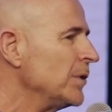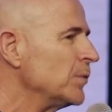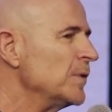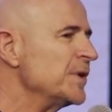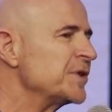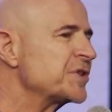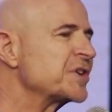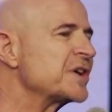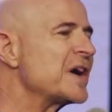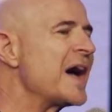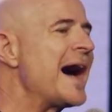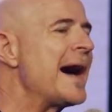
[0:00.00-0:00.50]

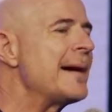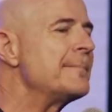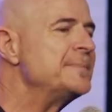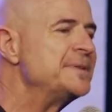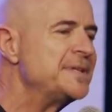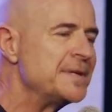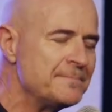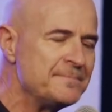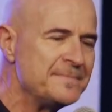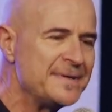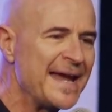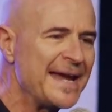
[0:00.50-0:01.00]
with
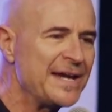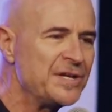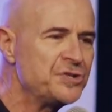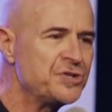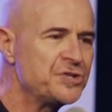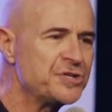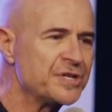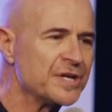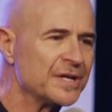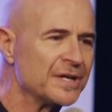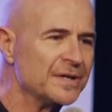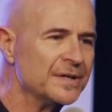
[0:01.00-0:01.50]

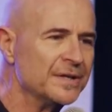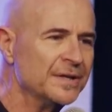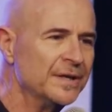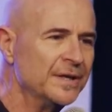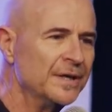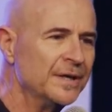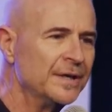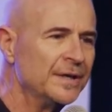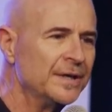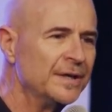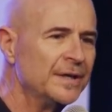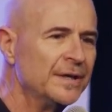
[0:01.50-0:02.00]
condemnation,
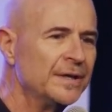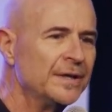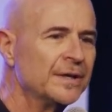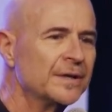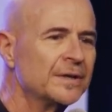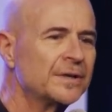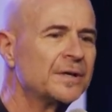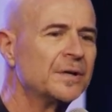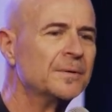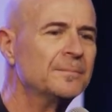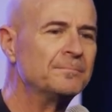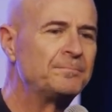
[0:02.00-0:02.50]

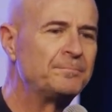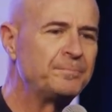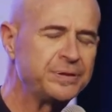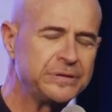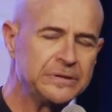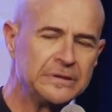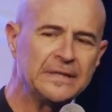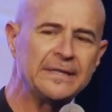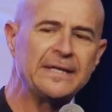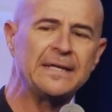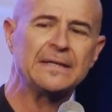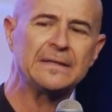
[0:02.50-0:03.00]

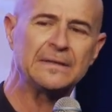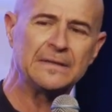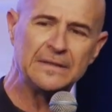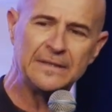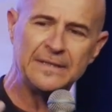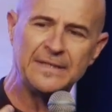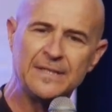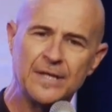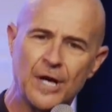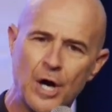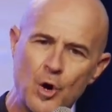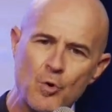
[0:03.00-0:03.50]

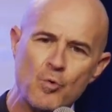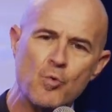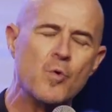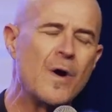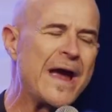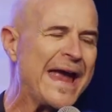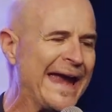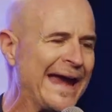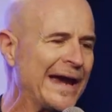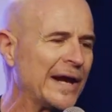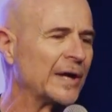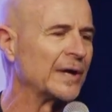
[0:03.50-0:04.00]
completely
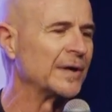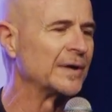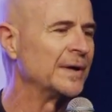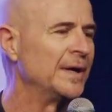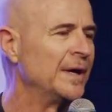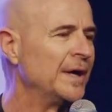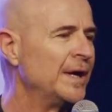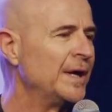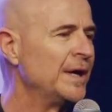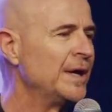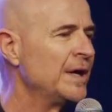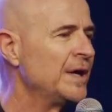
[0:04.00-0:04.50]

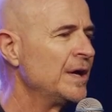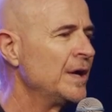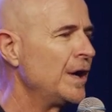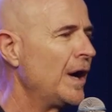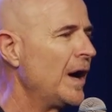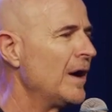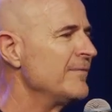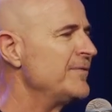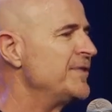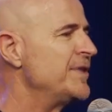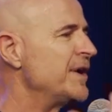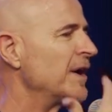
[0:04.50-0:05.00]
aware
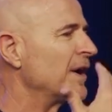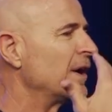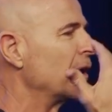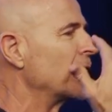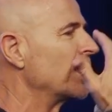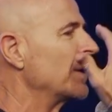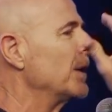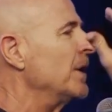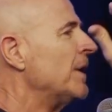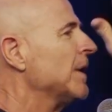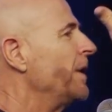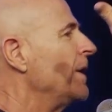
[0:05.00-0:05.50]
of
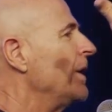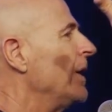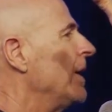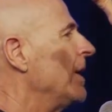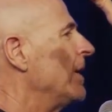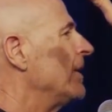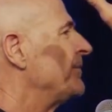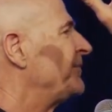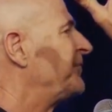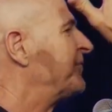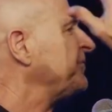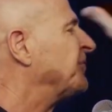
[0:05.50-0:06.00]
their
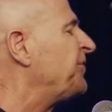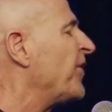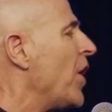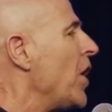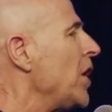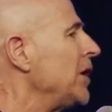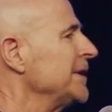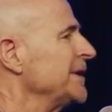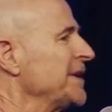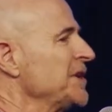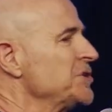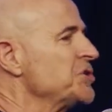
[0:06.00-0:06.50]

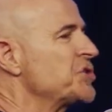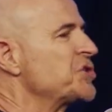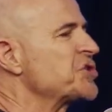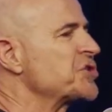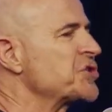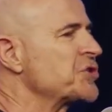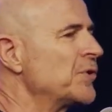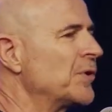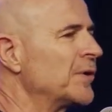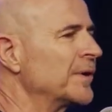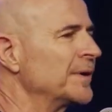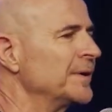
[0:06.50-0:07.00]
falling
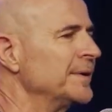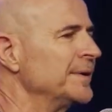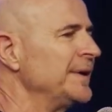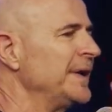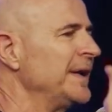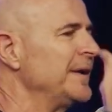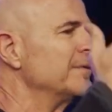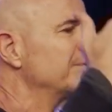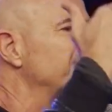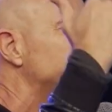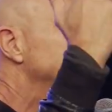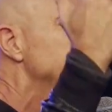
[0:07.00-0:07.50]
short
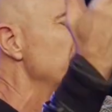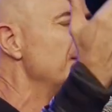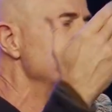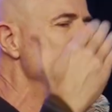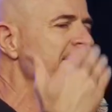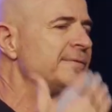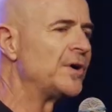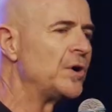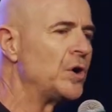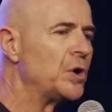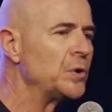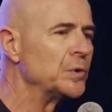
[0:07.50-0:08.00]
in front
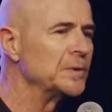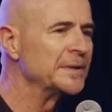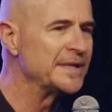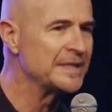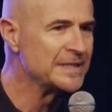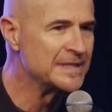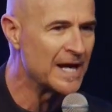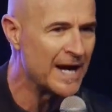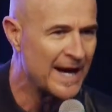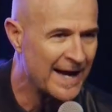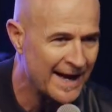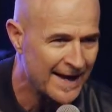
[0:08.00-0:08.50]
of a holy
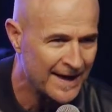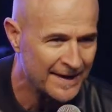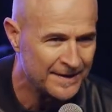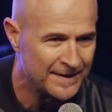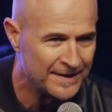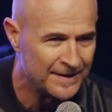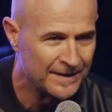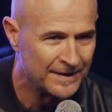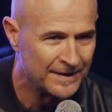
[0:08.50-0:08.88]
God.